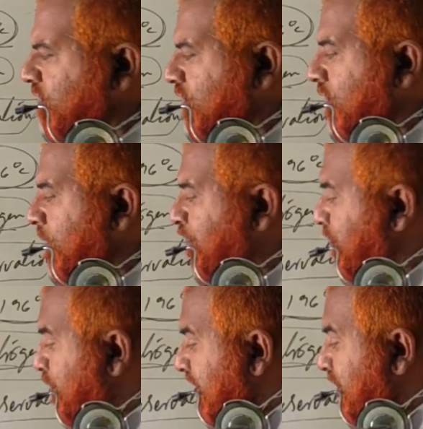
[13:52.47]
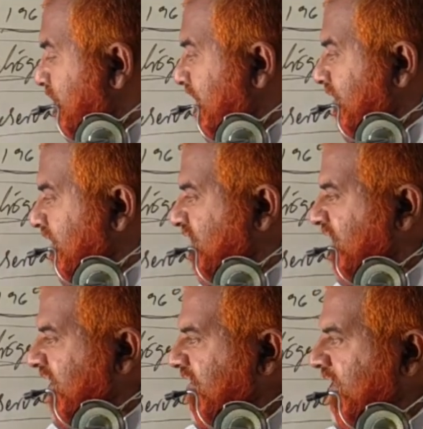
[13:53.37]
So by using this
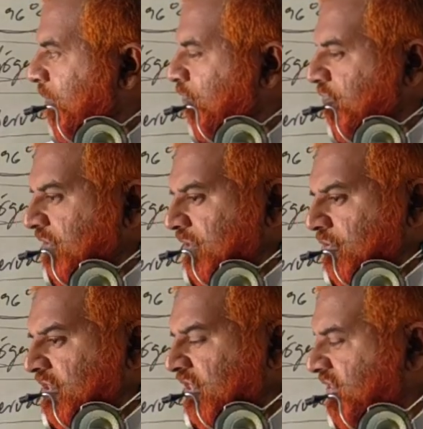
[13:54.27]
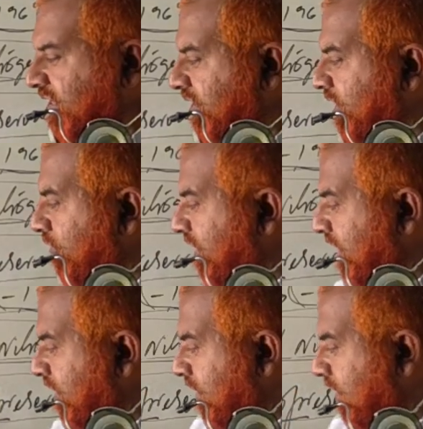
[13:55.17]
technique, we
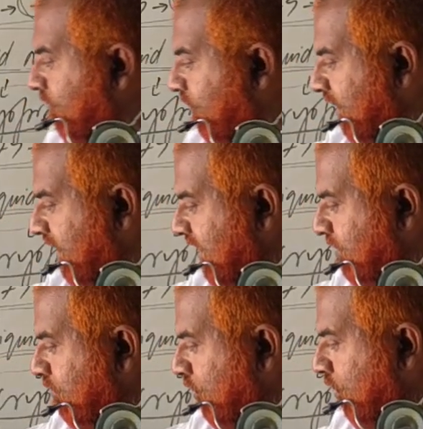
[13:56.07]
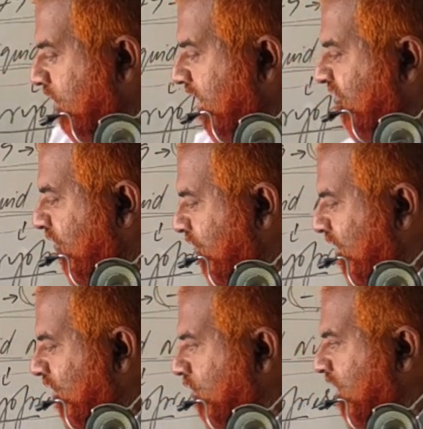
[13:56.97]
can fertilize more than
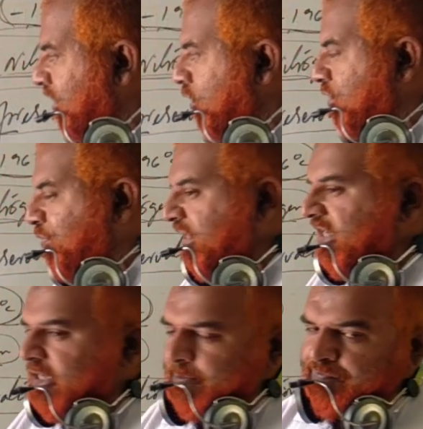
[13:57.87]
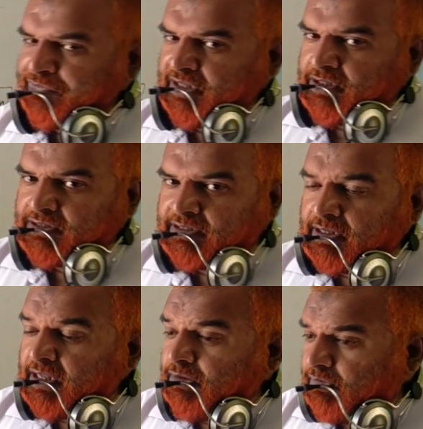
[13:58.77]
50,000 cows per year. So
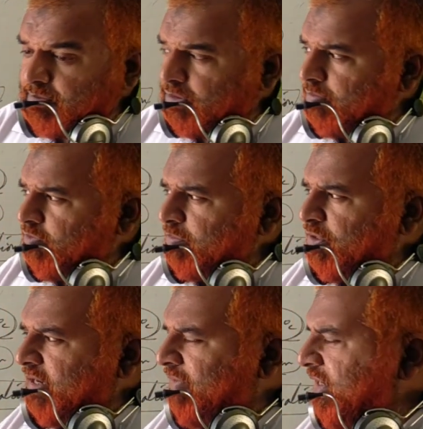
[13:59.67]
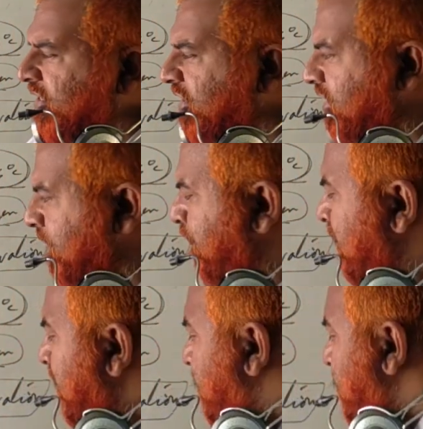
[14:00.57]
one more advantage is
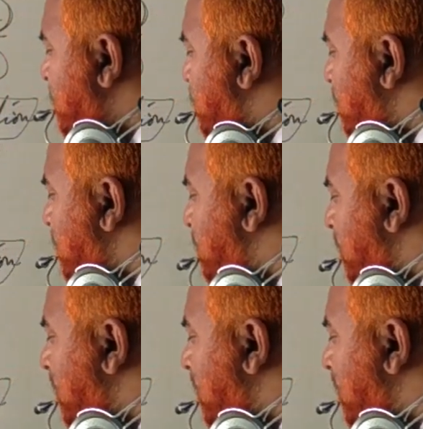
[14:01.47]
transportation